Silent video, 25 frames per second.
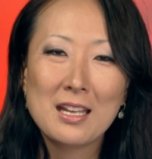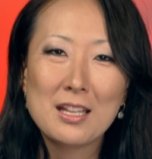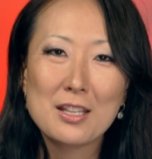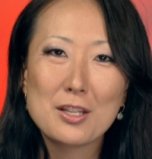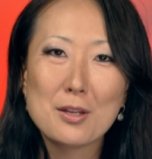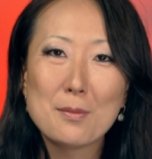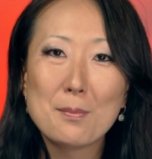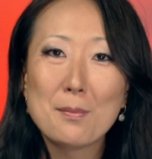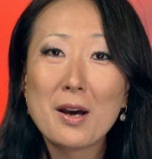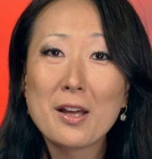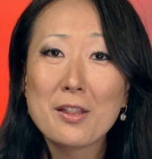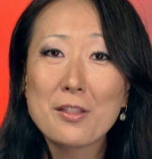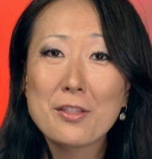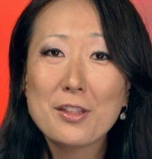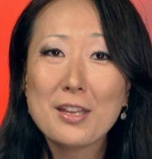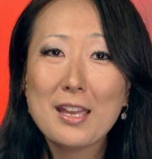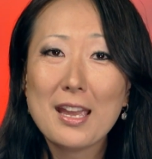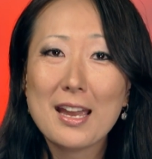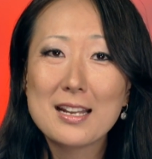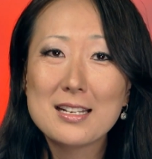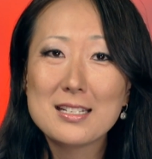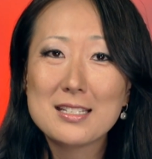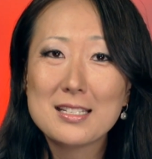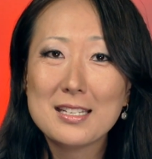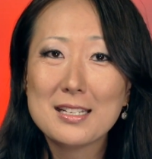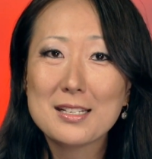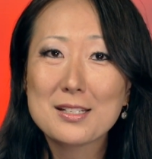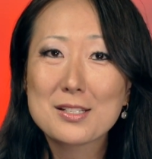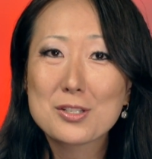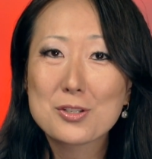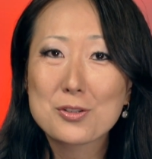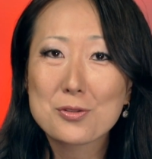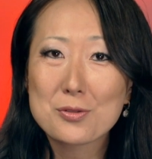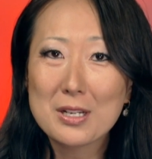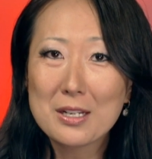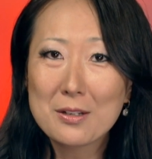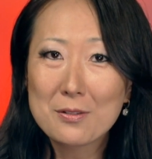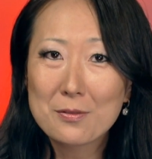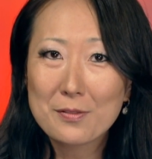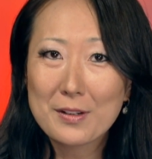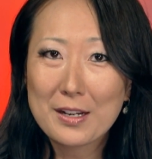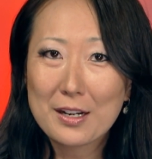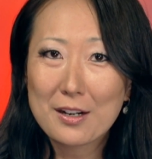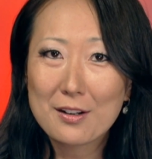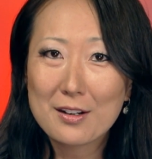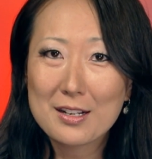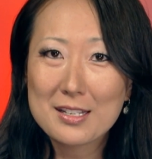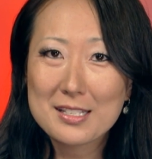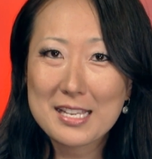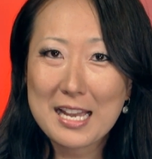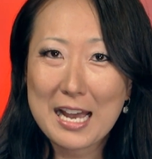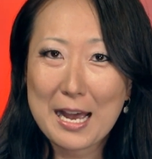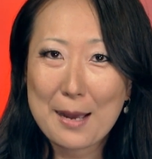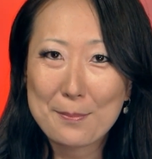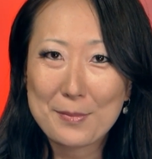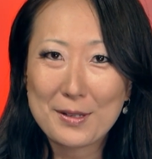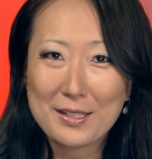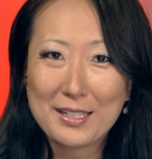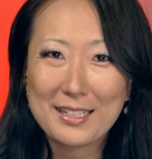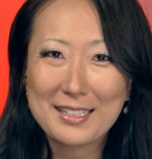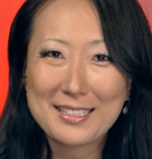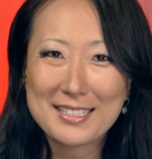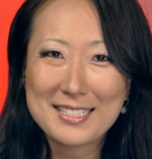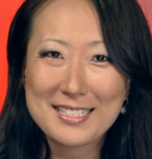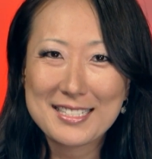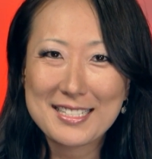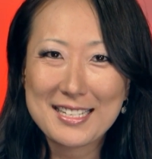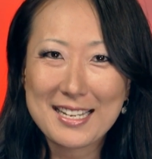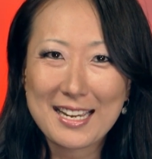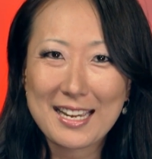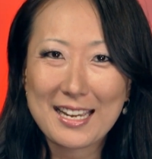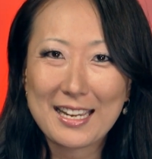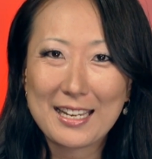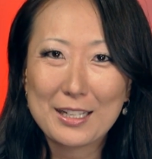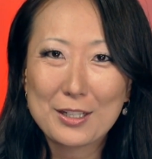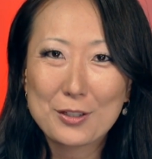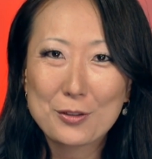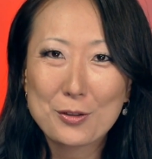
The monthly Antique Street Fair is happening today.